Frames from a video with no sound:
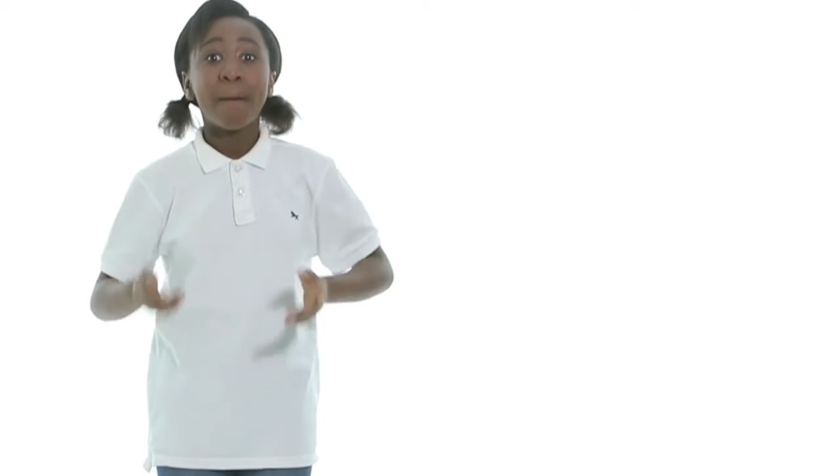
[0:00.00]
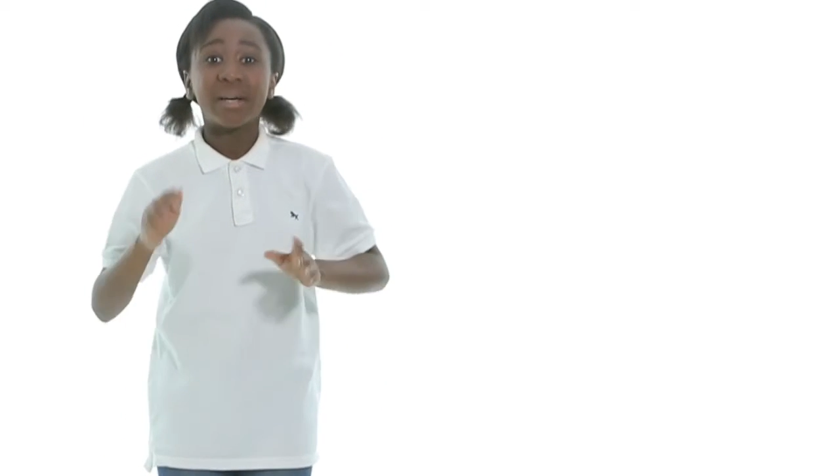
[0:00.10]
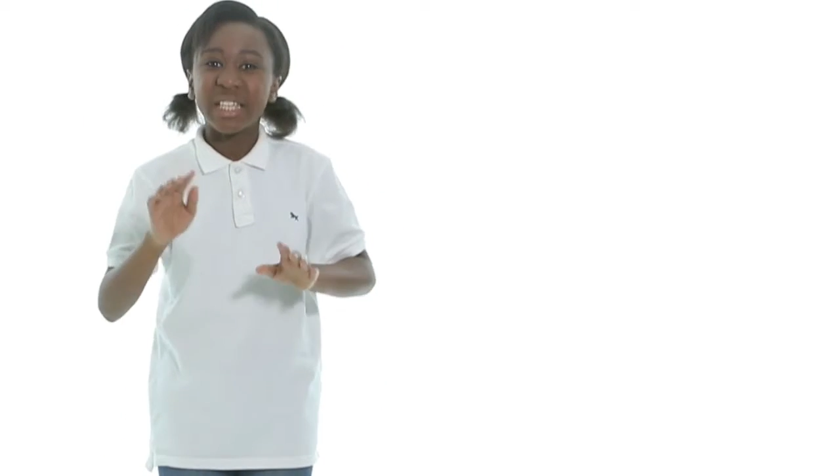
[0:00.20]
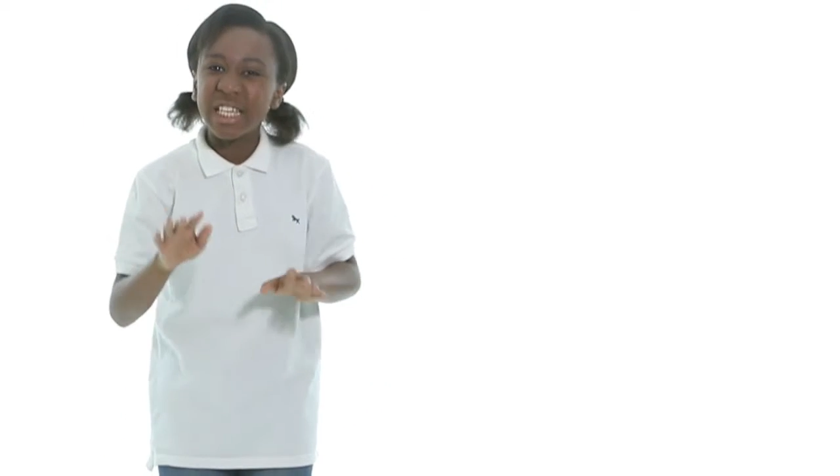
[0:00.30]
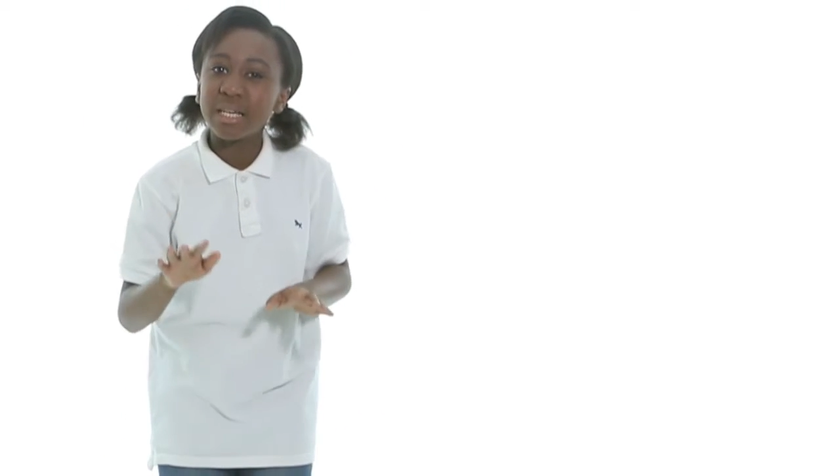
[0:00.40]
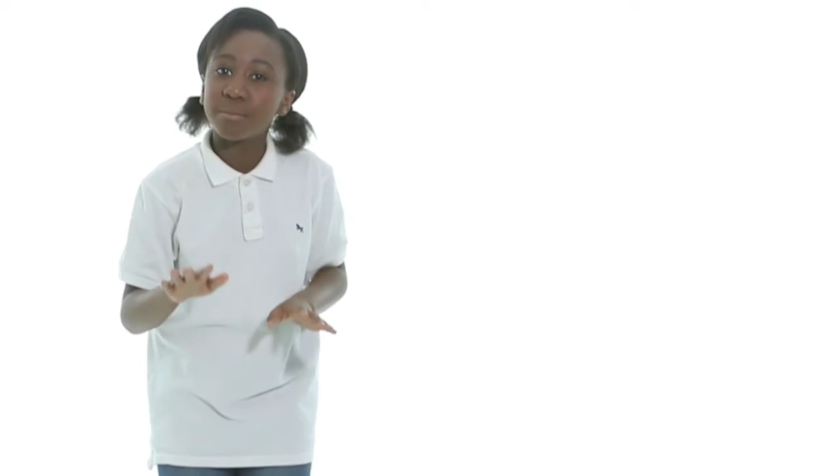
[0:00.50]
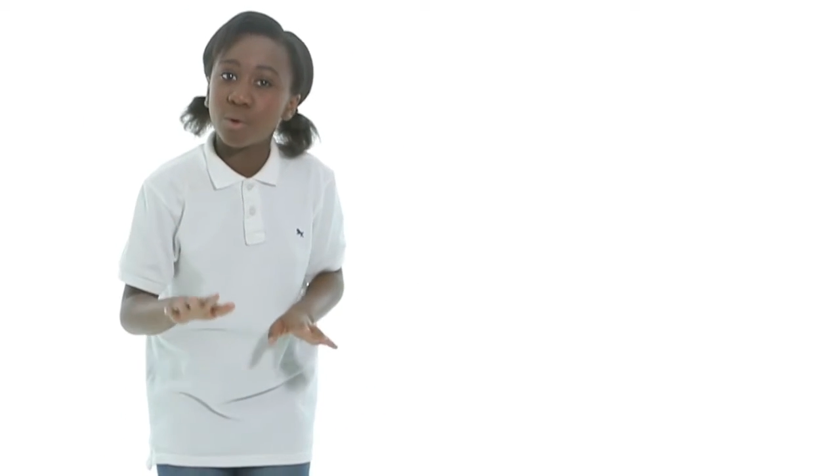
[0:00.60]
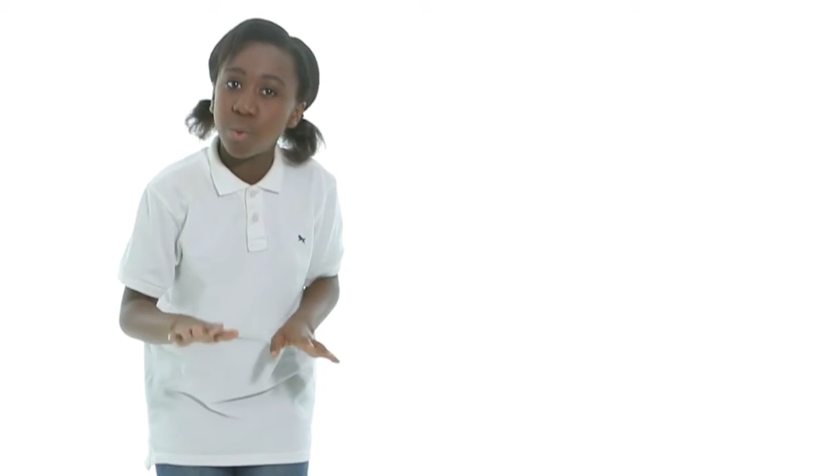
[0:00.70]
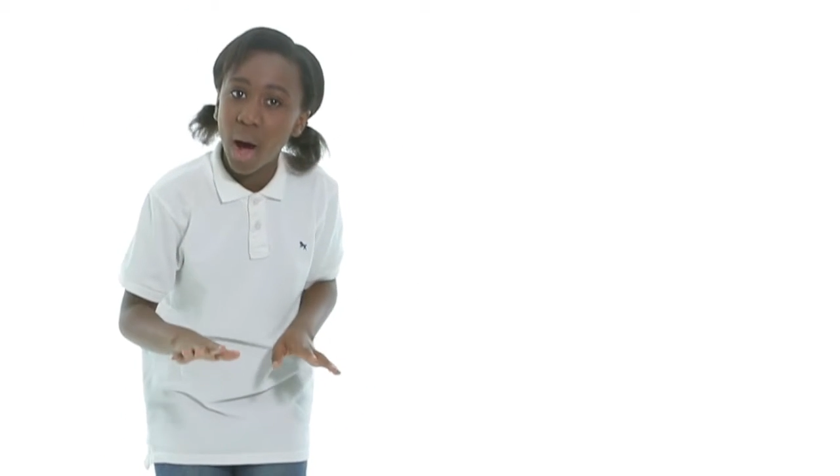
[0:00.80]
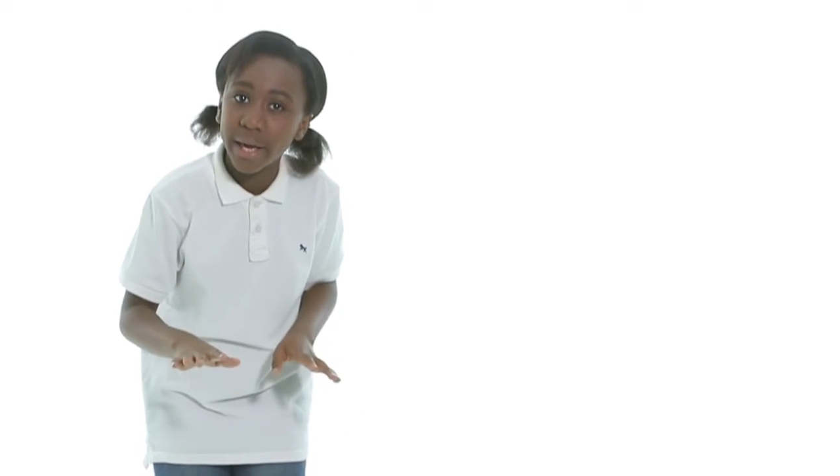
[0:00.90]
but keep
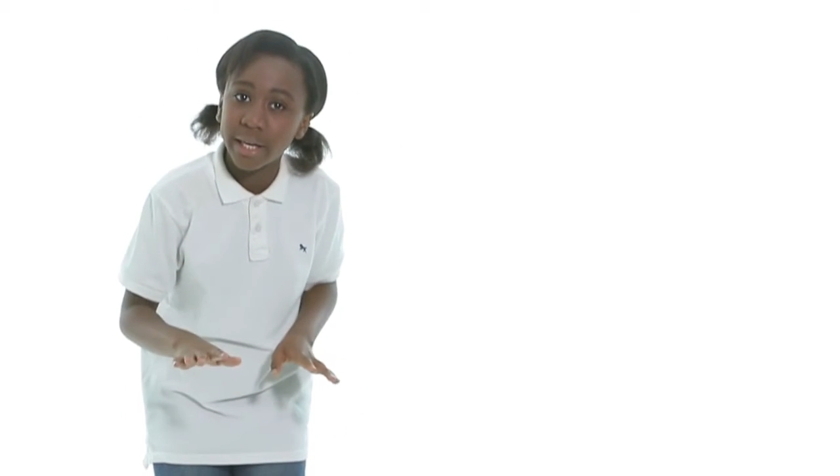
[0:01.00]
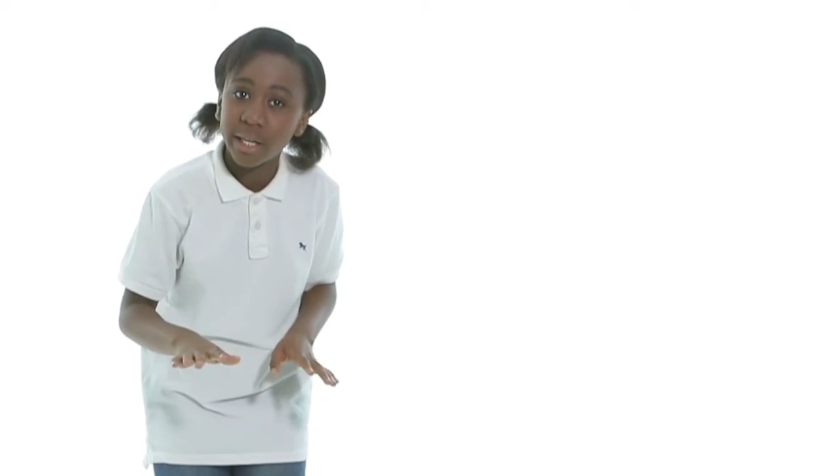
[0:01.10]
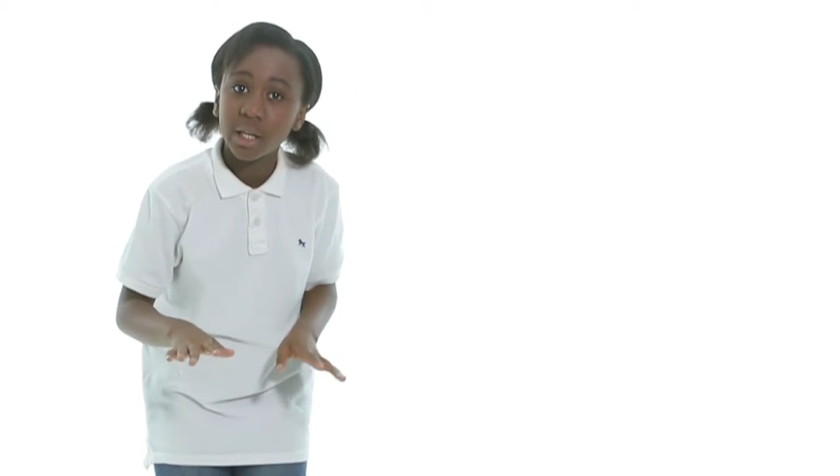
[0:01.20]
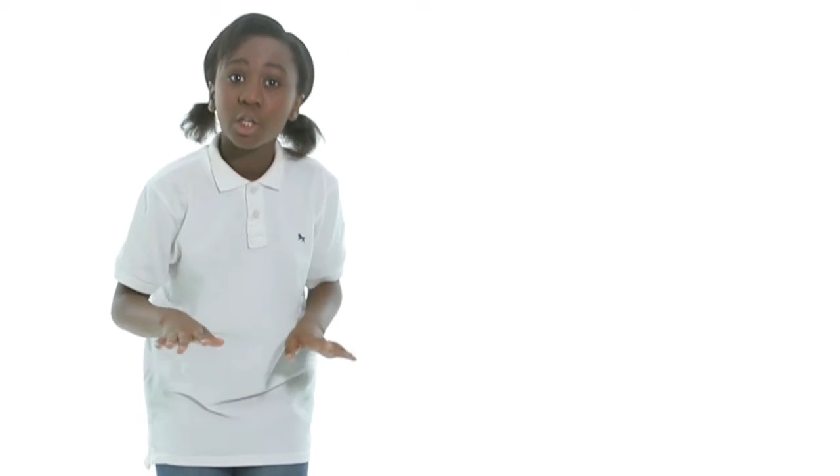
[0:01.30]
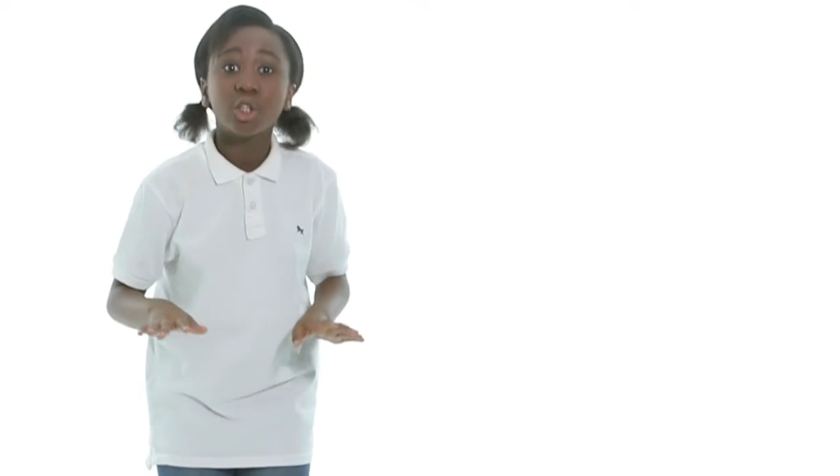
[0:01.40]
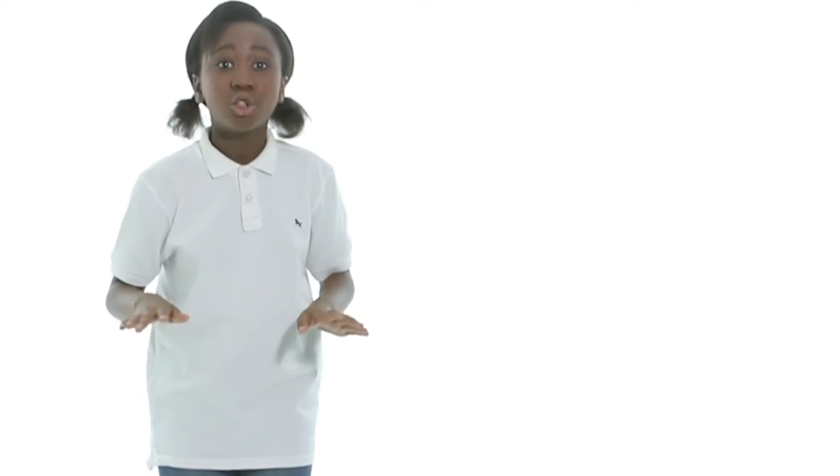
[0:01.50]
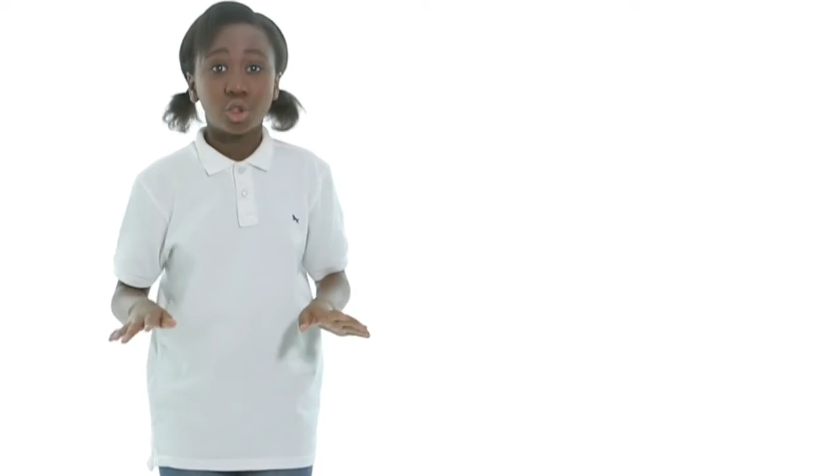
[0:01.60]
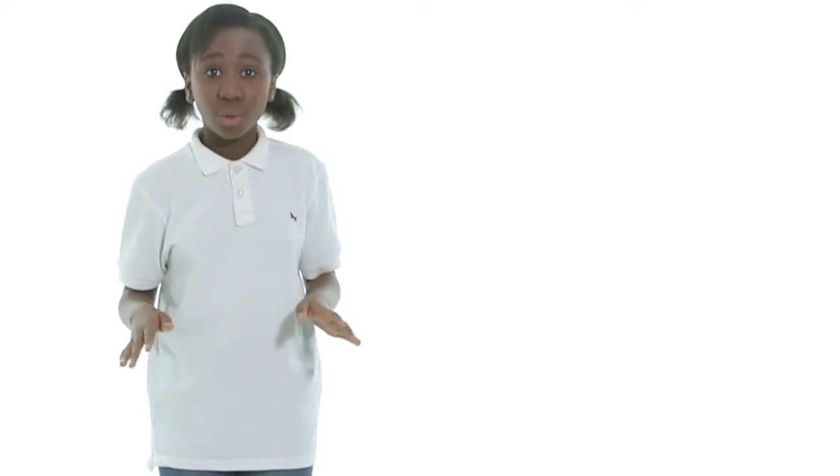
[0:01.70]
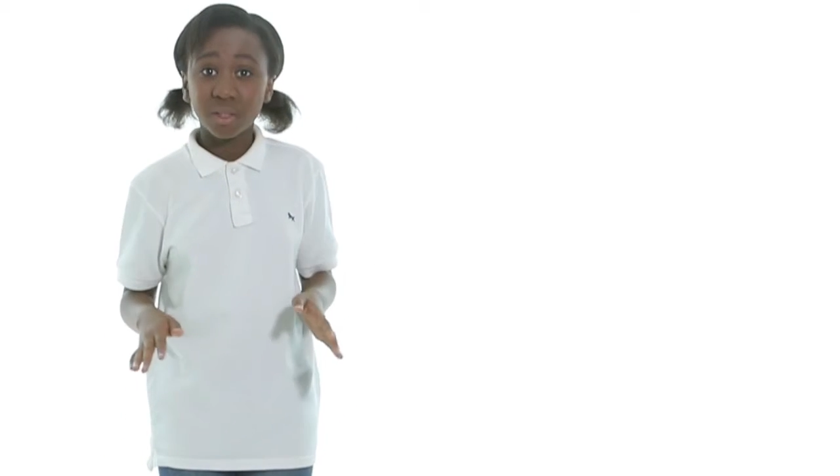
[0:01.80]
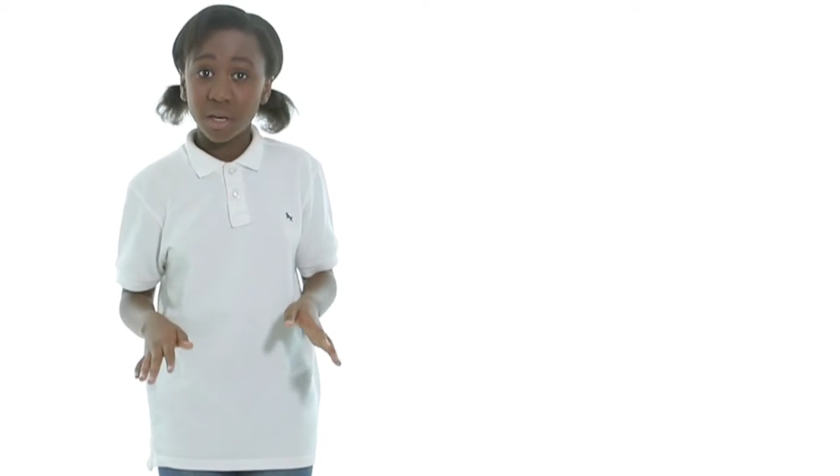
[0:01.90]
quiet.
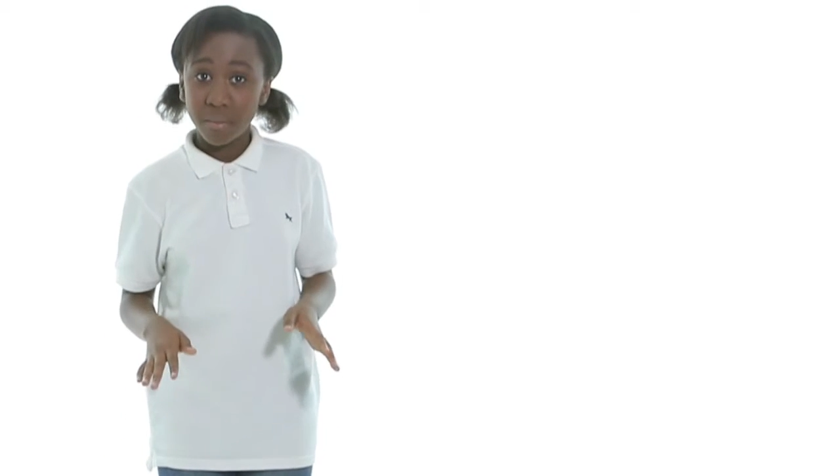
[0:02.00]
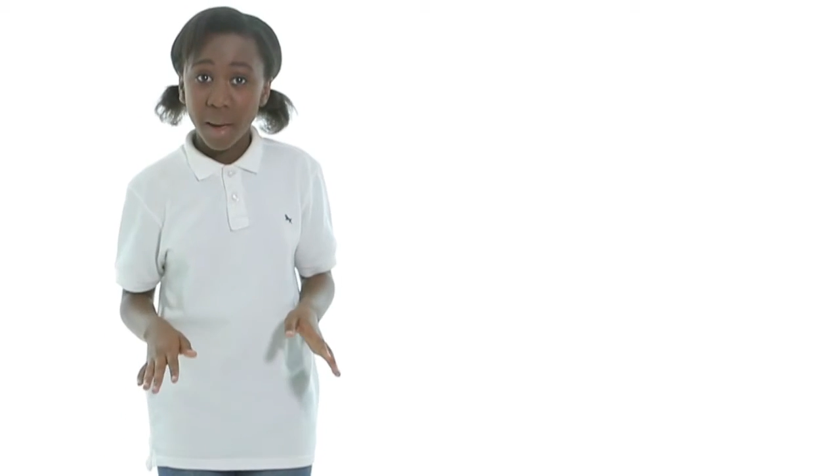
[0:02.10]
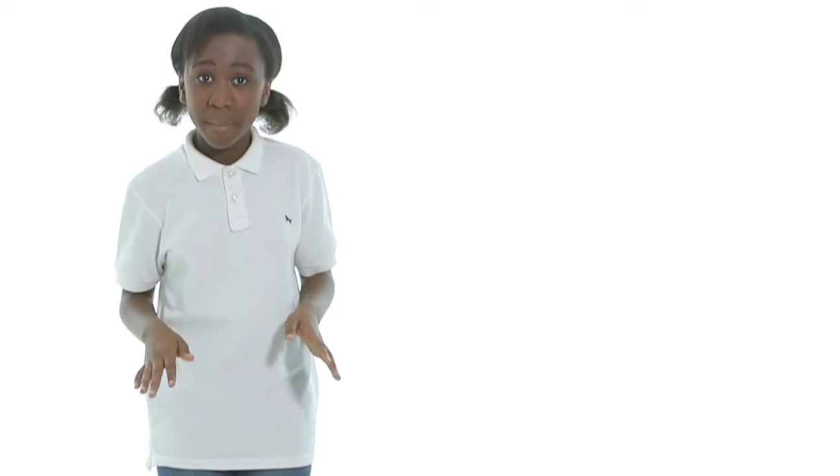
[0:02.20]
Don't tell my